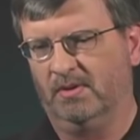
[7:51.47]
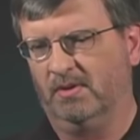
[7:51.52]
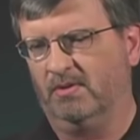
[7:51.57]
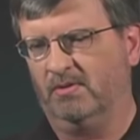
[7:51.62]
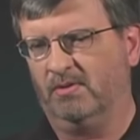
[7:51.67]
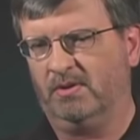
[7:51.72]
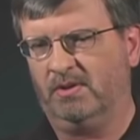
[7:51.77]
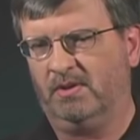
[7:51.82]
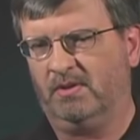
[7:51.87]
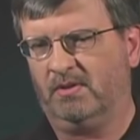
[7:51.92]
It
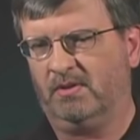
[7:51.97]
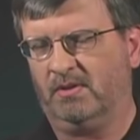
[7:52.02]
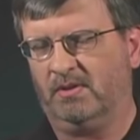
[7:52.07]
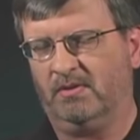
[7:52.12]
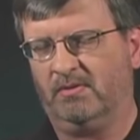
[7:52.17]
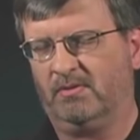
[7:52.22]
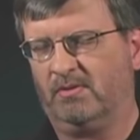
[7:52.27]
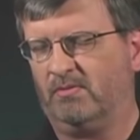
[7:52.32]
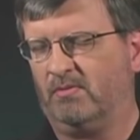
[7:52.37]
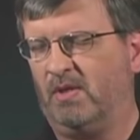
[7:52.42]
was either,
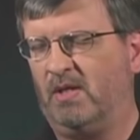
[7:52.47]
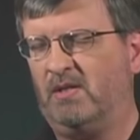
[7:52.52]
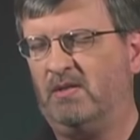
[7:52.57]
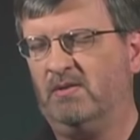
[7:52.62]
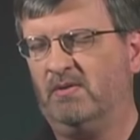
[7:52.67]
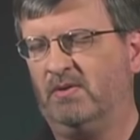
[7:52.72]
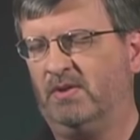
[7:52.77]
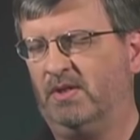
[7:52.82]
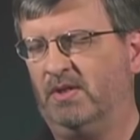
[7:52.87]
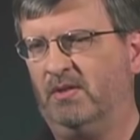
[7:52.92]
it was
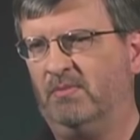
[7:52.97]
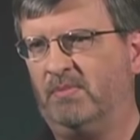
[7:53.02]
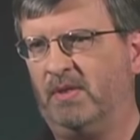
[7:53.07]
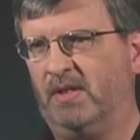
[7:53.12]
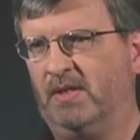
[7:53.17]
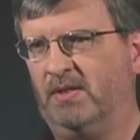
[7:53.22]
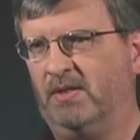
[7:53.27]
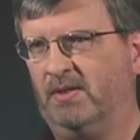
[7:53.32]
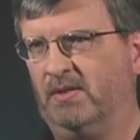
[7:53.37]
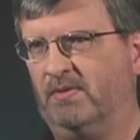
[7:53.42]
around 10
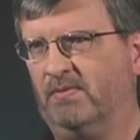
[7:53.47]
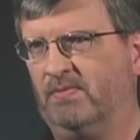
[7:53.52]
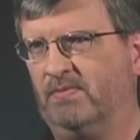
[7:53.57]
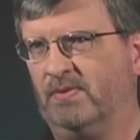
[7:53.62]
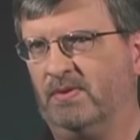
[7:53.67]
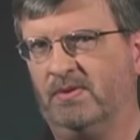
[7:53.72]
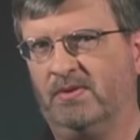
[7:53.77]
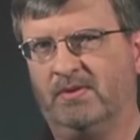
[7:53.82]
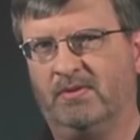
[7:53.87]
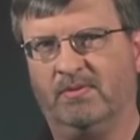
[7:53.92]
by 10
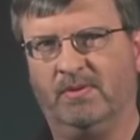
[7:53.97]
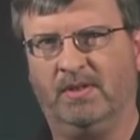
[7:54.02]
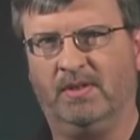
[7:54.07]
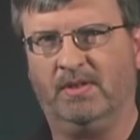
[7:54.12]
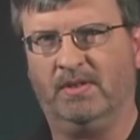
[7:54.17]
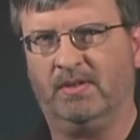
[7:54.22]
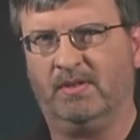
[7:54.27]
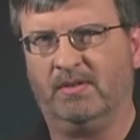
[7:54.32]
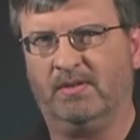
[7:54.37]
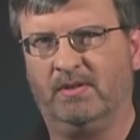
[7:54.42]
foot
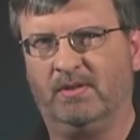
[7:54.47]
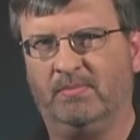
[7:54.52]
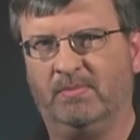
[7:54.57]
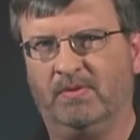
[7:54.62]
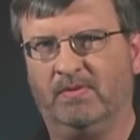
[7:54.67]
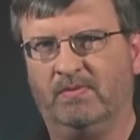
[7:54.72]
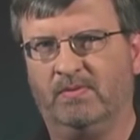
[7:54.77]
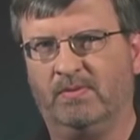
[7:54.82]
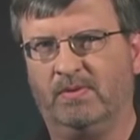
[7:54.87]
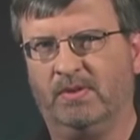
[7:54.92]
square. It could have
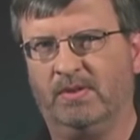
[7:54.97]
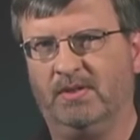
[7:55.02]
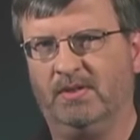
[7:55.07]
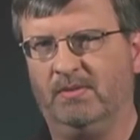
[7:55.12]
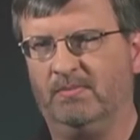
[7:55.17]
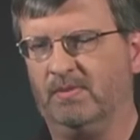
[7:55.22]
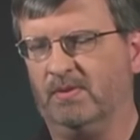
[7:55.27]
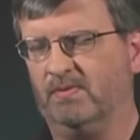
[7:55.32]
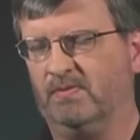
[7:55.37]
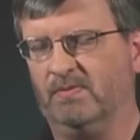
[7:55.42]
been
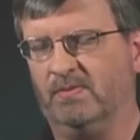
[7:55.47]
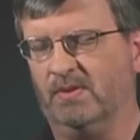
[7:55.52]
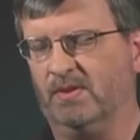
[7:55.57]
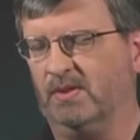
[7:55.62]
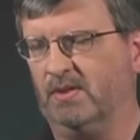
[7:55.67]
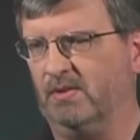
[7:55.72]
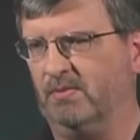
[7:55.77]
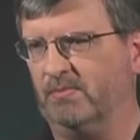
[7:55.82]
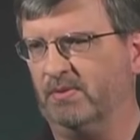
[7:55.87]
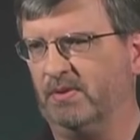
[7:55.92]
14 by
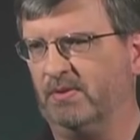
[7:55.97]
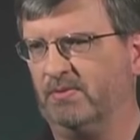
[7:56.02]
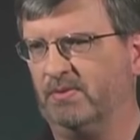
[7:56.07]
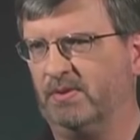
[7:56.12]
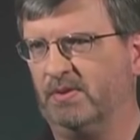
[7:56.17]
14.